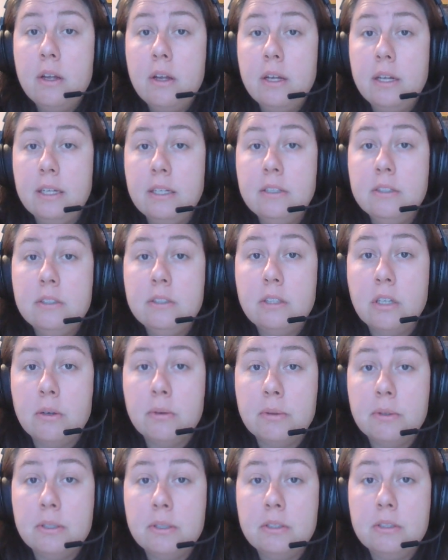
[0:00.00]
is
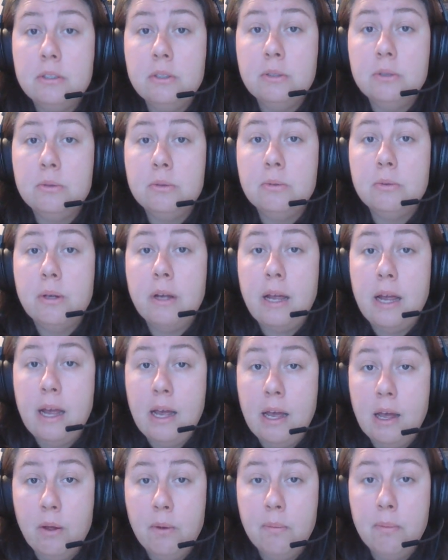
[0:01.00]
going to
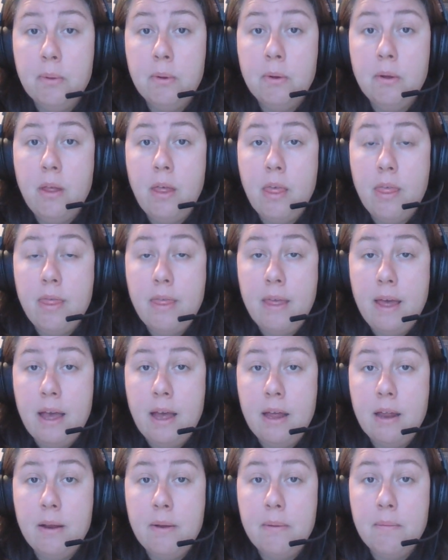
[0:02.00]
help
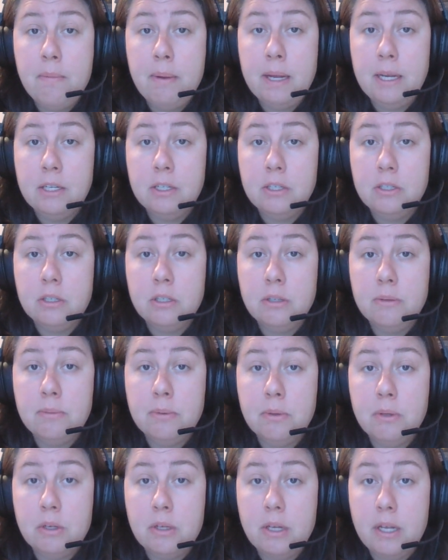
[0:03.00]
that patient
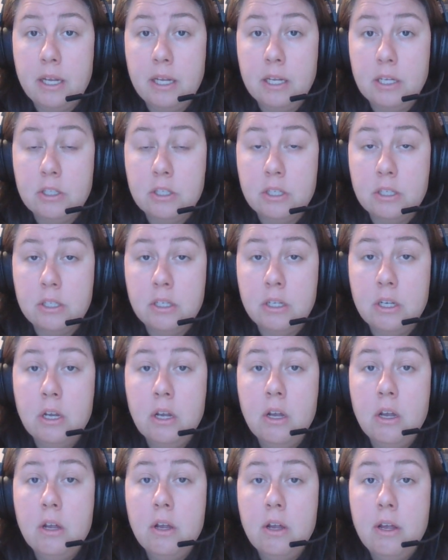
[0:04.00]
communication
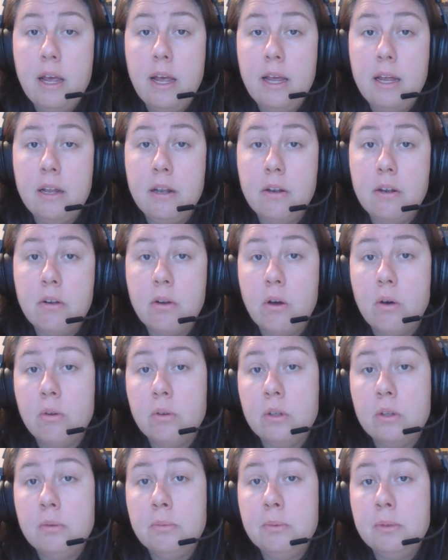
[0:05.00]
and
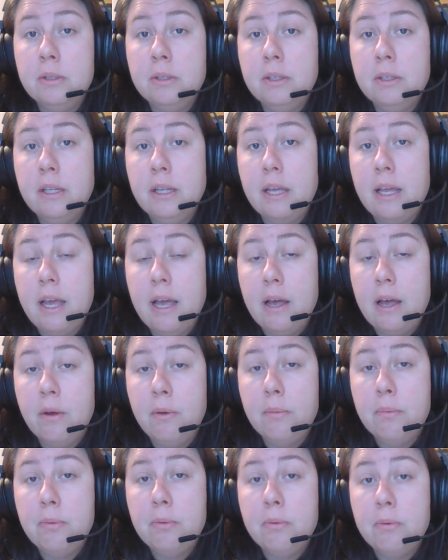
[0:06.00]
ultimately
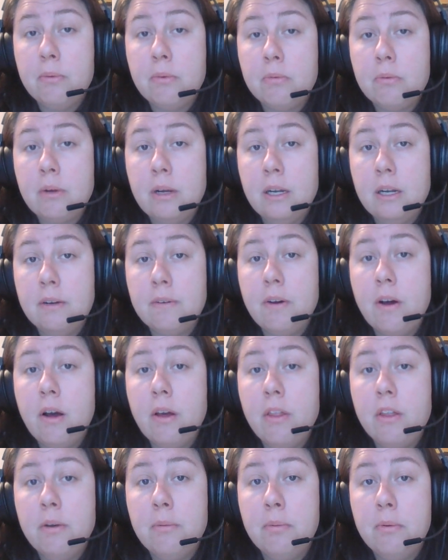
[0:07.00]
help kind of
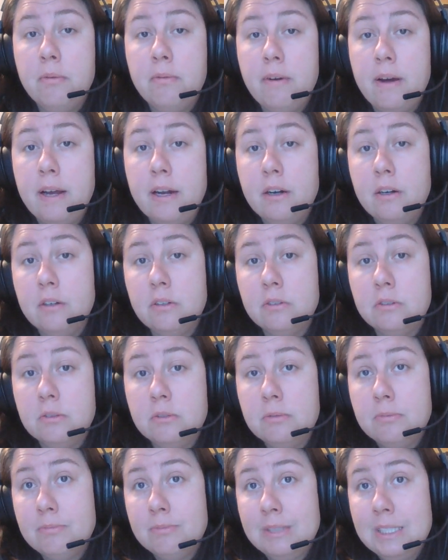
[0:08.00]
other
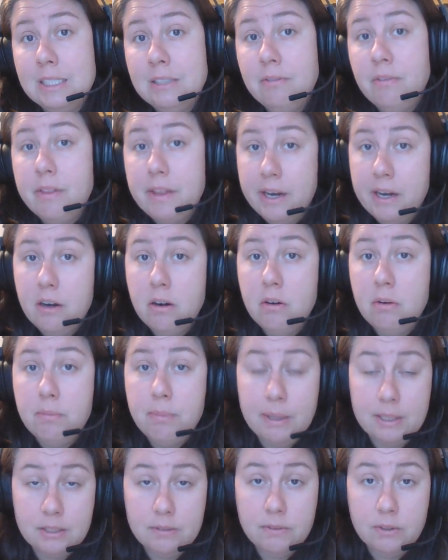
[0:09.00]
providers give their
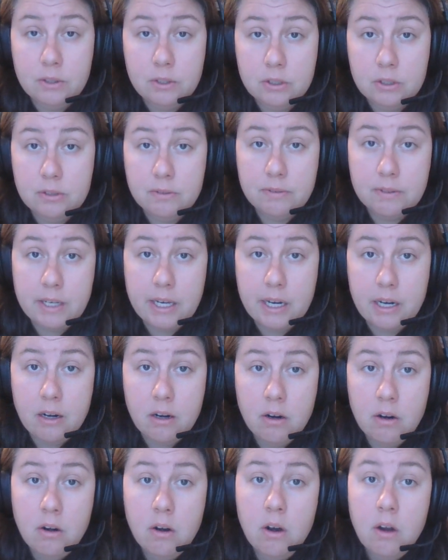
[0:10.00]
best version of
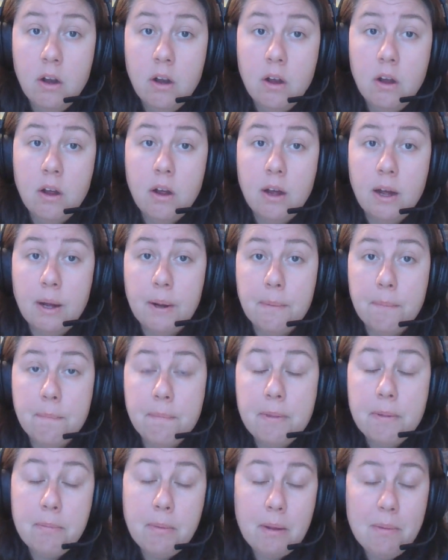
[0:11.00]
care.
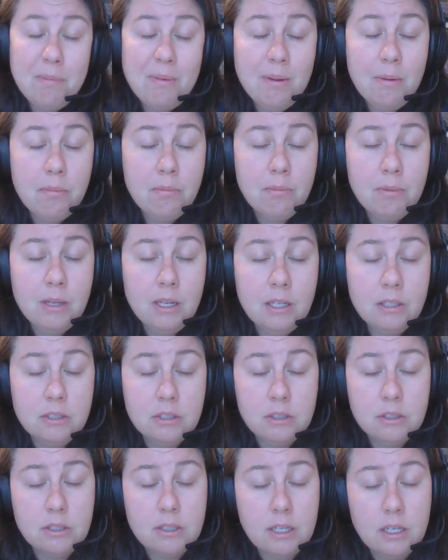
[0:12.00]
It might be
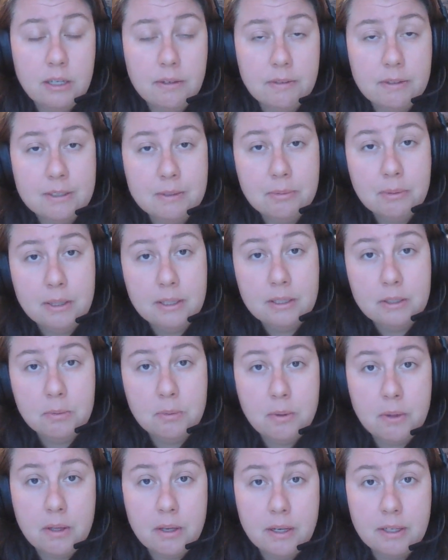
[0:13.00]
easier to kind of explain this
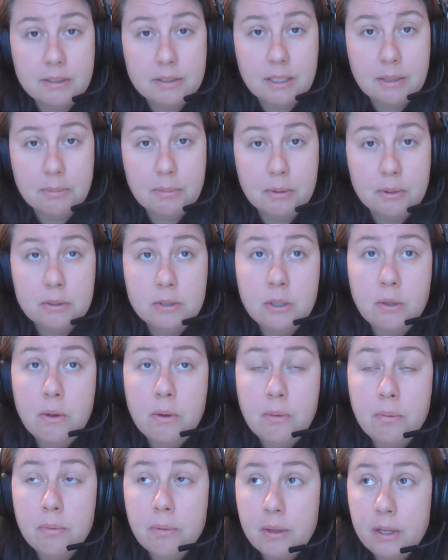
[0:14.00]
with an example.
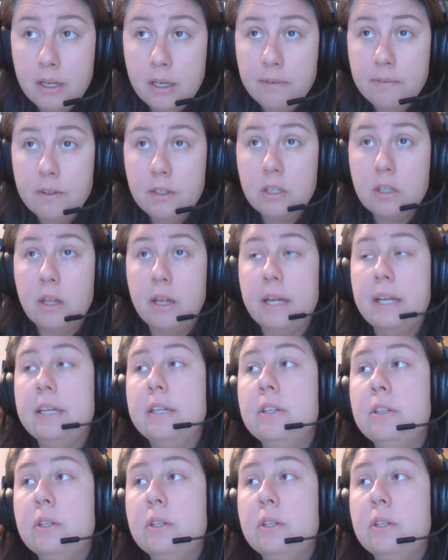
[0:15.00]
So think of a client